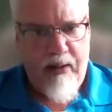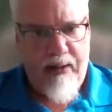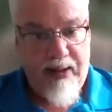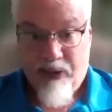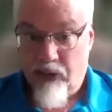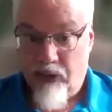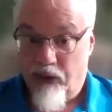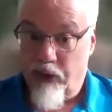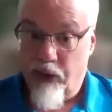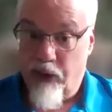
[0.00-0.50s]

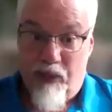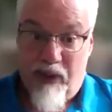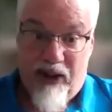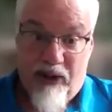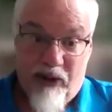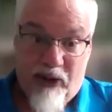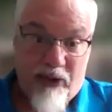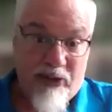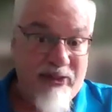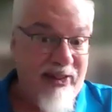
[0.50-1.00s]
The other 2
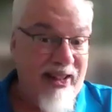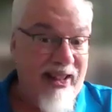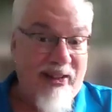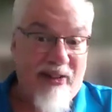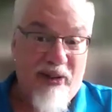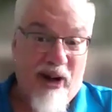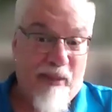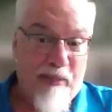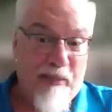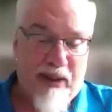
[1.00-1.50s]
mentors
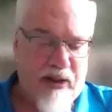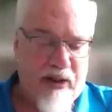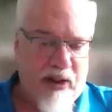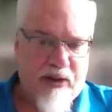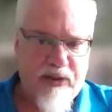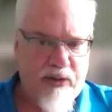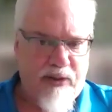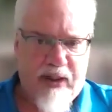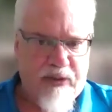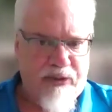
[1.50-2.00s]
need not be
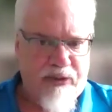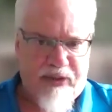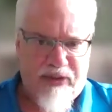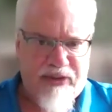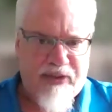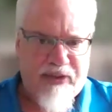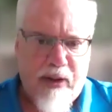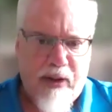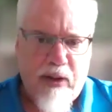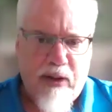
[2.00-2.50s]

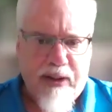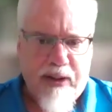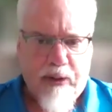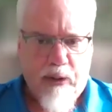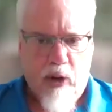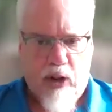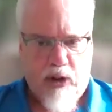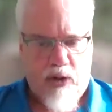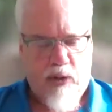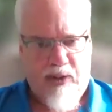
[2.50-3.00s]
necessarily
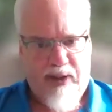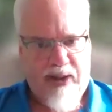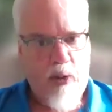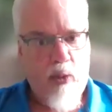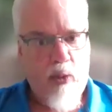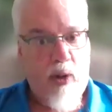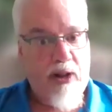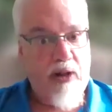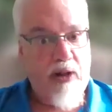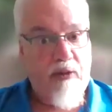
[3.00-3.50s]
doctorally
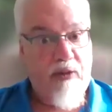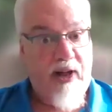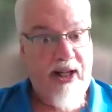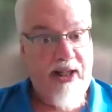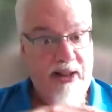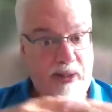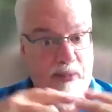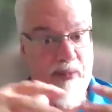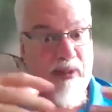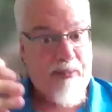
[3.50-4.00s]

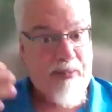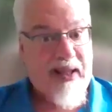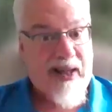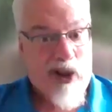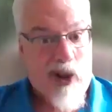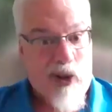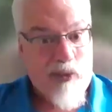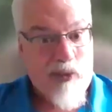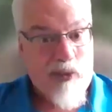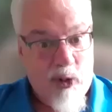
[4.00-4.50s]
qualified. It might be
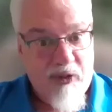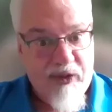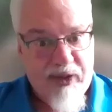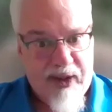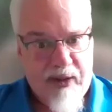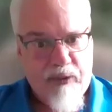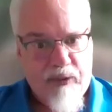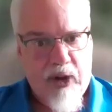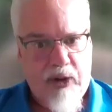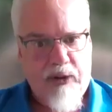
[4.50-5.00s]
helpful if
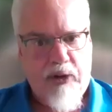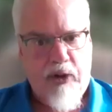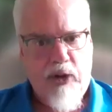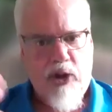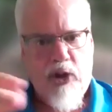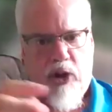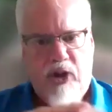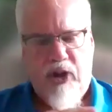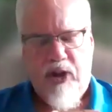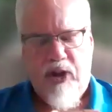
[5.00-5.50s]
they've done the
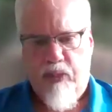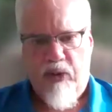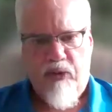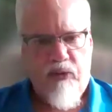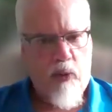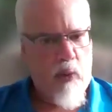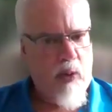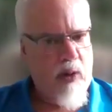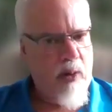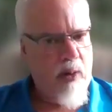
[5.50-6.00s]
journey
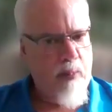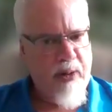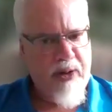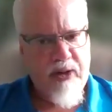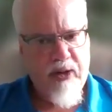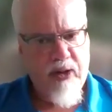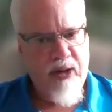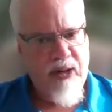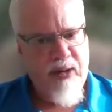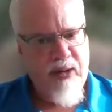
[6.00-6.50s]
before,
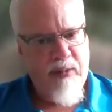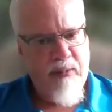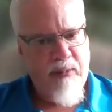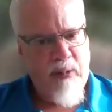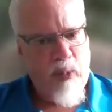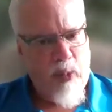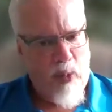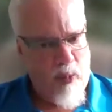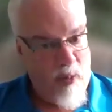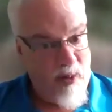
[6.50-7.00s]
but
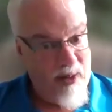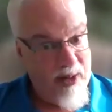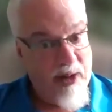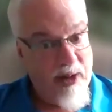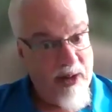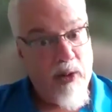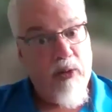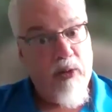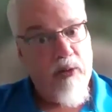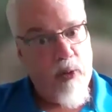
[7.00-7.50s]
what we're
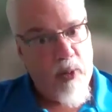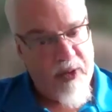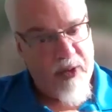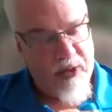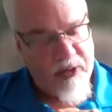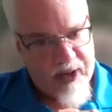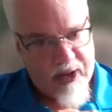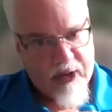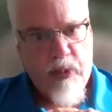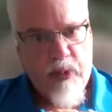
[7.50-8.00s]
really looking
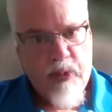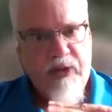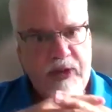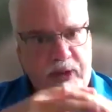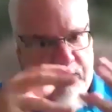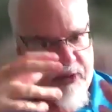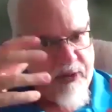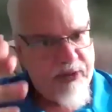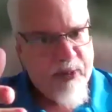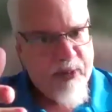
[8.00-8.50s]
for is
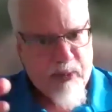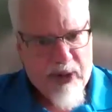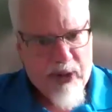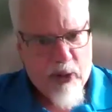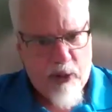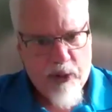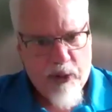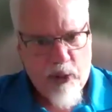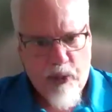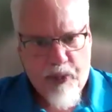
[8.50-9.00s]
expertise. And we
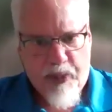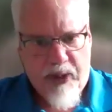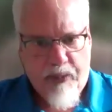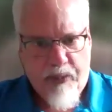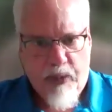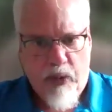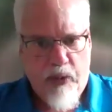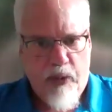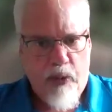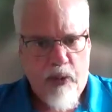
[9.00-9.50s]
all know
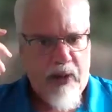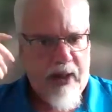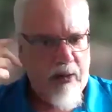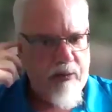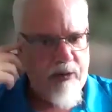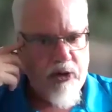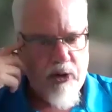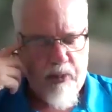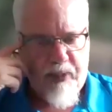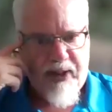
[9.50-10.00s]
people who
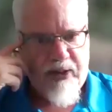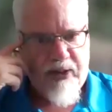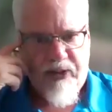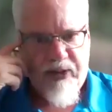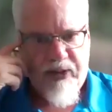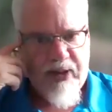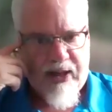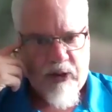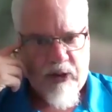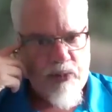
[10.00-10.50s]
have
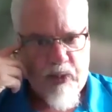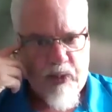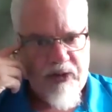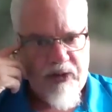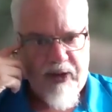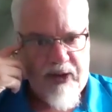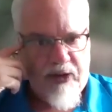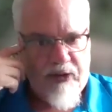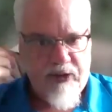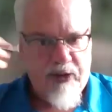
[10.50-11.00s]
tremendous
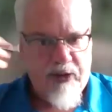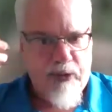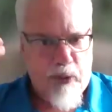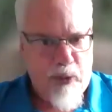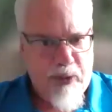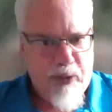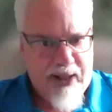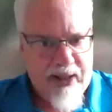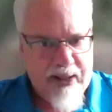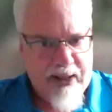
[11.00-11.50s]
expertise and
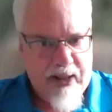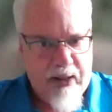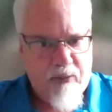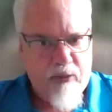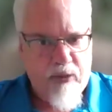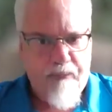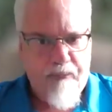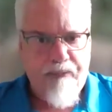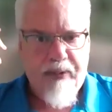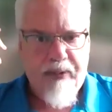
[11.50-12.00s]
don't yet have